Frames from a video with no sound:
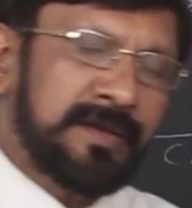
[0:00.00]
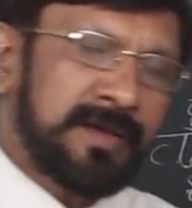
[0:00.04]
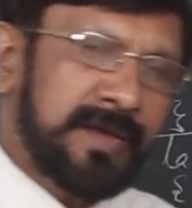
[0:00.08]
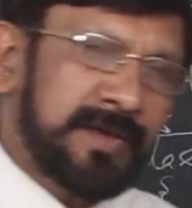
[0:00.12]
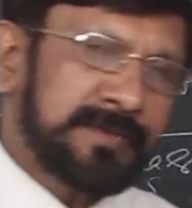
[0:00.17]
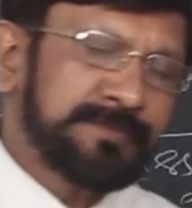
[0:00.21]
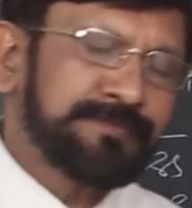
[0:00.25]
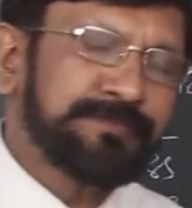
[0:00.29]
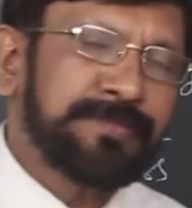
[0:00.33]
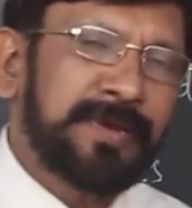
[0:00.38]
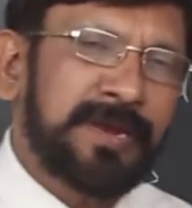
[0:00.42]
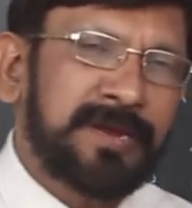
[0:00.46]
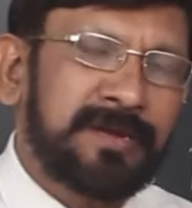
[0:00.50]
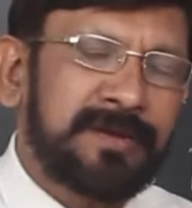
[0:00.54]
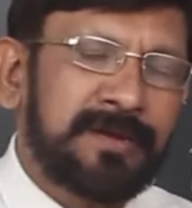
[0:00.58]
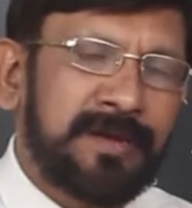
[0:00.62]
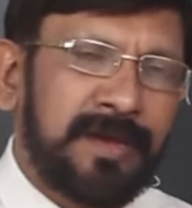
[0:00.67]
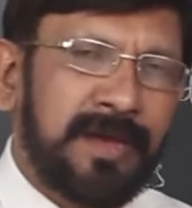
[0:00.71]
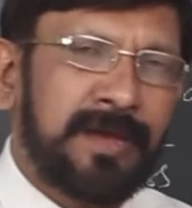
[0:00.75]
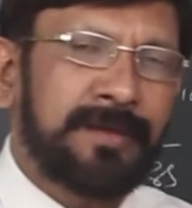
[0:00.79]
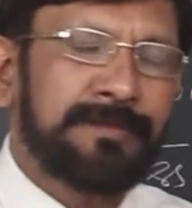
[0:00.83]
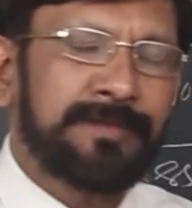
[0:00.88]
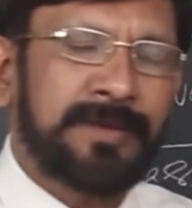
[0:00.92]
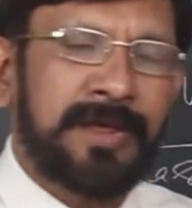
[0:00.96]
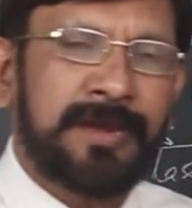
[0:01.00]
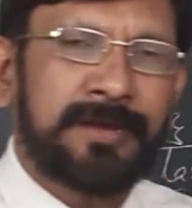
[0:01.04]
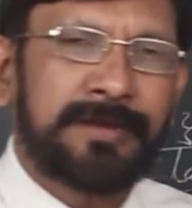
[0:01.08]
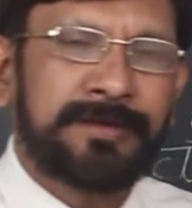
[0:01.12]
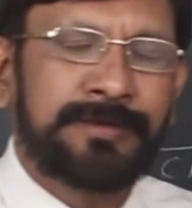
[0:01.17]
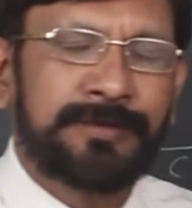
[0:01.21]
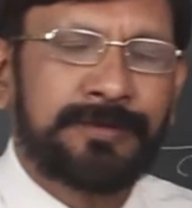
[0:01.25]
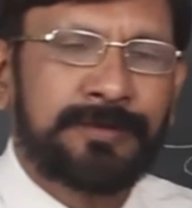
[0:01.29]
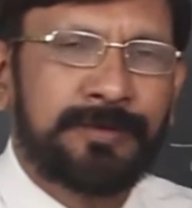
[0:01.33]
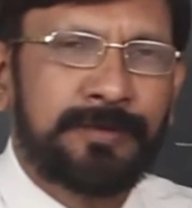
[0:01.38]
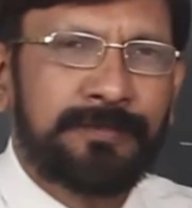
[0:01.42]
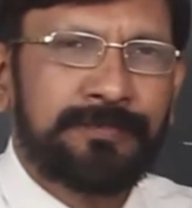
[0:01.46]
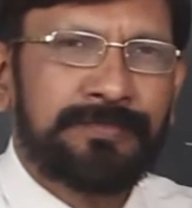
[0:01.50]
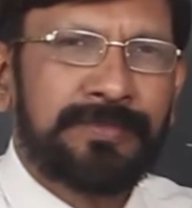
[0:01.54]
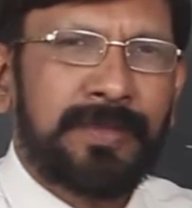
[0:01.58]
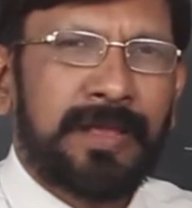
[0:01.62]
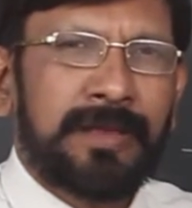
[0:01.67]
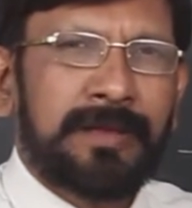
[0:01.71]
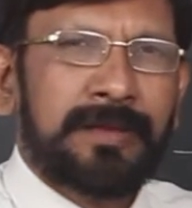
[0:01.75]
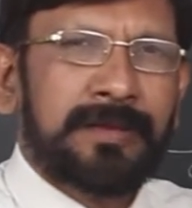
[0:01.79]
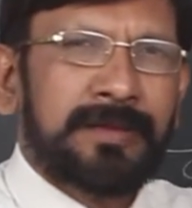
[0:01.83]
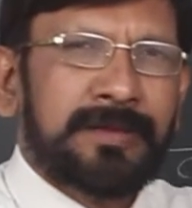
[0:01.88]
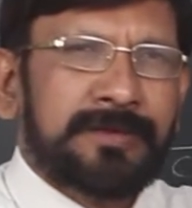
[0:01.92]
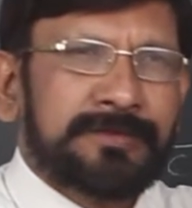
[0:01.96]
aspect I am telling you,
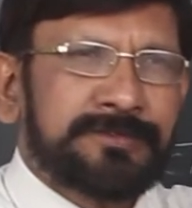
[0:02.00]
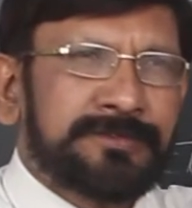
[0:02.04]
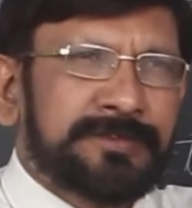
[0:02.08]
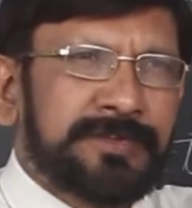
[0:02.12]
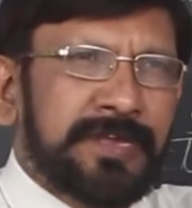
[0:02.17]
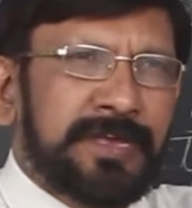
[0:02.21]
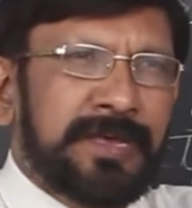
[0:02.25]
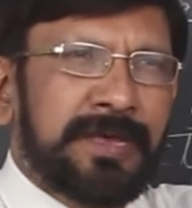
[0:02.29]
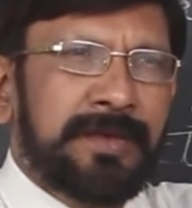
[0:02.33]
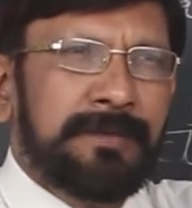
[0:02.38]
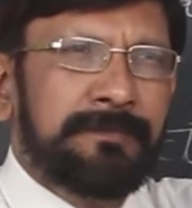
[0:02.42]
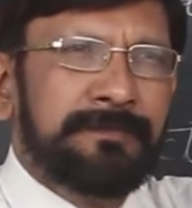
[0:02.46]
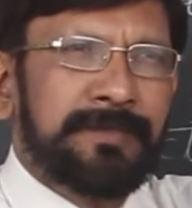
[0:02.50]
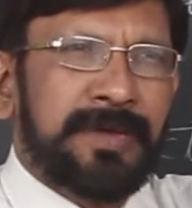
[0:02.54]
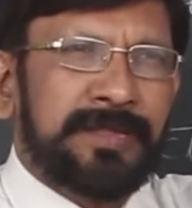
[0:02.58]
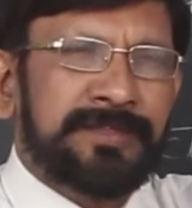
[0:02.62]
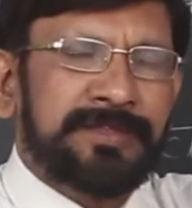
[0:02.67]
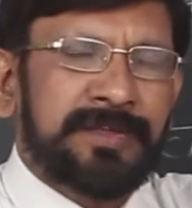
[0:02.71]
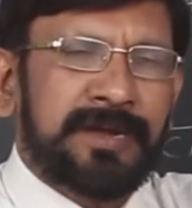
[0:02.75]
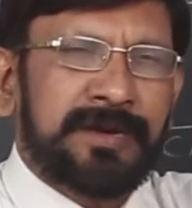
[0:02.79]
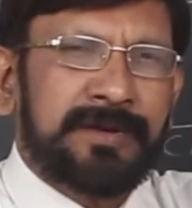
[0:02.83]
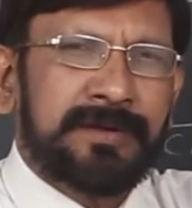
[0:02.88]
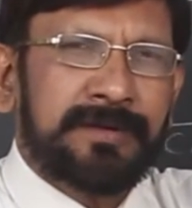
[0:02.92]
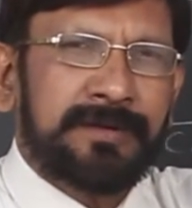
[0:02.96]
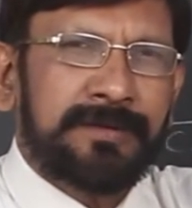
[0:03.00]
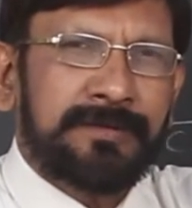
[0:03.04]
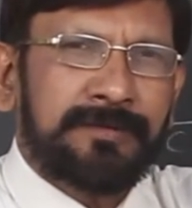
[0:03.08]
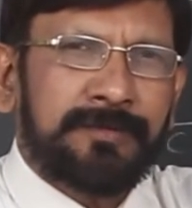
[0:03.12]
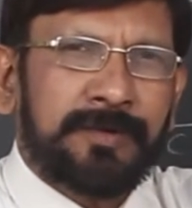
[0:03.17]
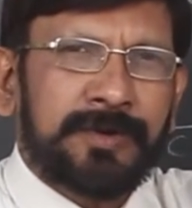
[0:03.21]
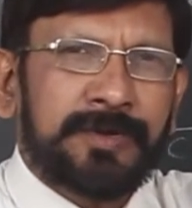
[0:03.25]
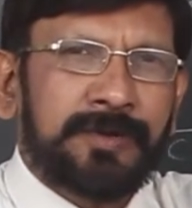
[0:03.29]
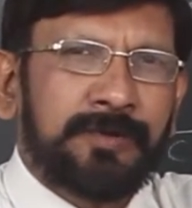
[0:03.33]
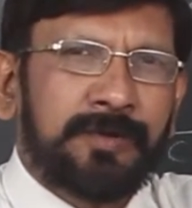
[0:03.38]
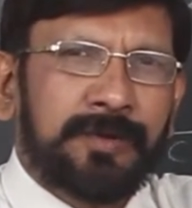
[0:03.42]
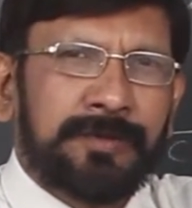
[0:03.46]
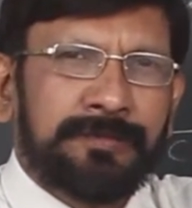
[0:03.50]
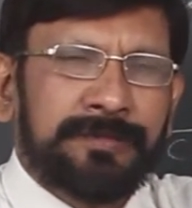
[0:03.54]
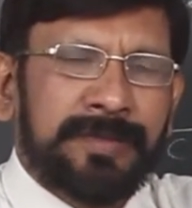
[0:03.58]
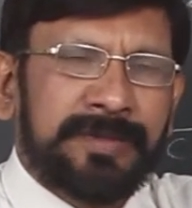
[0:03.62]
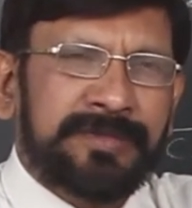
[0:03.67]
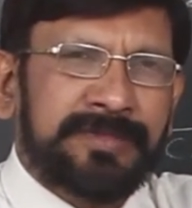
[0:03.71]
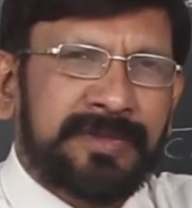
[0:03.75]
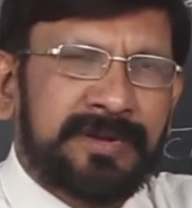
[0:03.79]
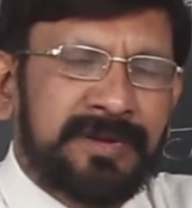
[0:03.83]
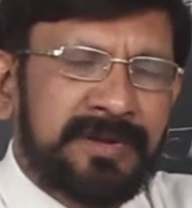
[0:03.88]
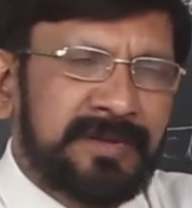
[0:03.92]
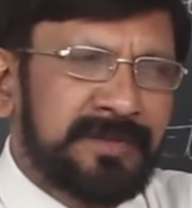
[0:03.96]
same method, whatever
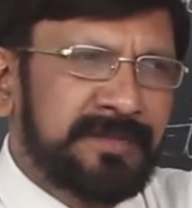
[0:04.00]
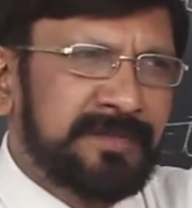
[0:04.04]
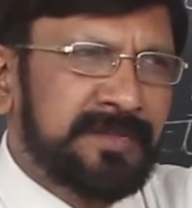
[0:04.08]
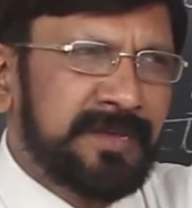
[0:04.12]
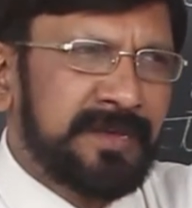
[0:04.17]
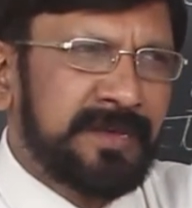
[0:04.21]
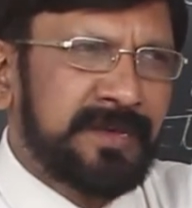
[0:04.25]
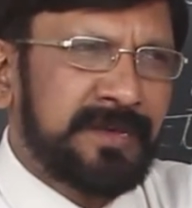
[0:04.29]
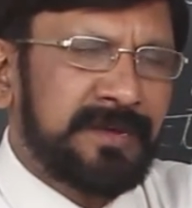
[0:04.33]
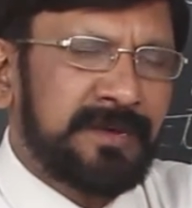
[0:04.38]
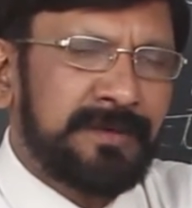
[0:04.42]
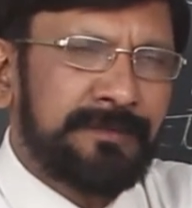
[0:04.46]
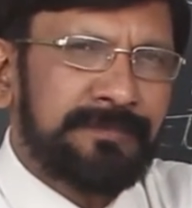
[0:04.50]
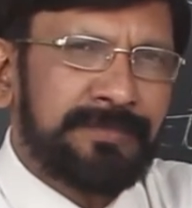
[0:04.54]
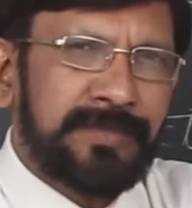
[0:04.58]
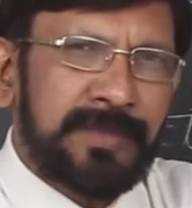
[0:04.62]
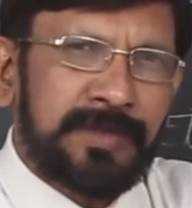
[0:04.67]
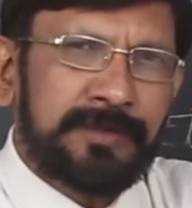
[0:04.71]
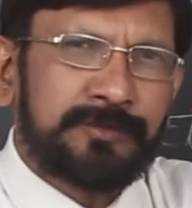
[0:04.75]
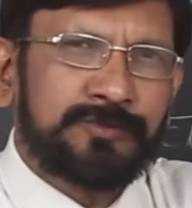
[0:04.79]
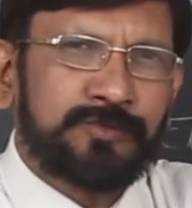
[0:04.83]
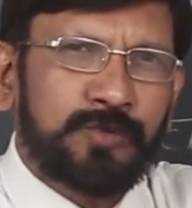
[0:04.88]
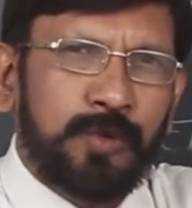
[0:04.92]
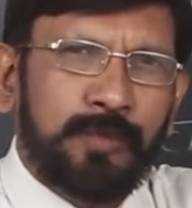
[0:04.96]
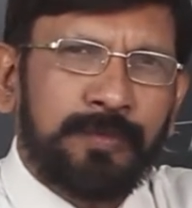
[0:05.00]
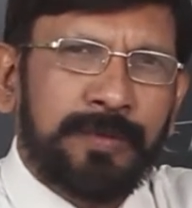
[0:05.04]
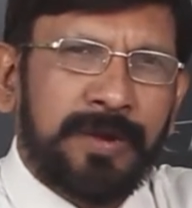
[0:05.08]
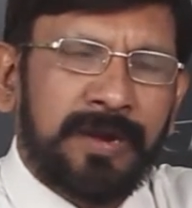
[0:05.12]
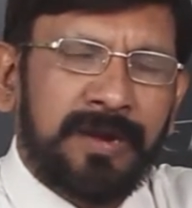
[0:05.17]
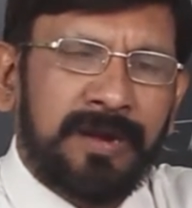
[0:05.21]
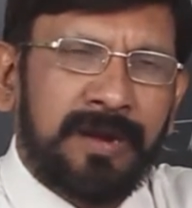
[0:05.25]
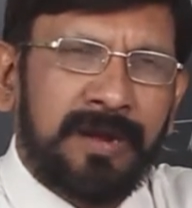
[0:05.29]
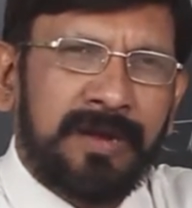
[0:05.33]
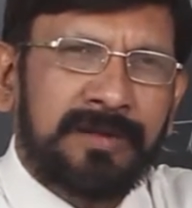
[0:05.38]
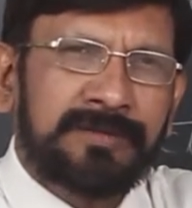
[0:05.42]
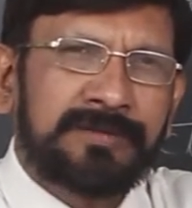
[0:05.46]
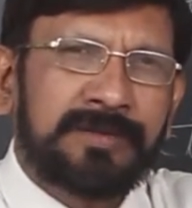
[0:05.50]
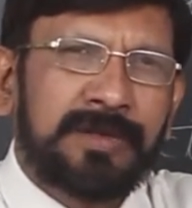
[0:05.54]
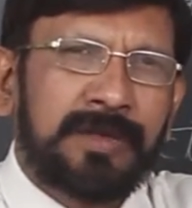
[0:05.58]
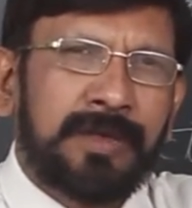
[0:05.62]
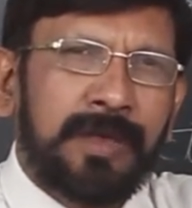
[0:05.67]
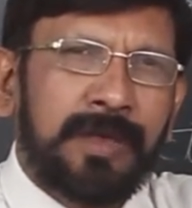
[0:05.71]
method is there in superclass,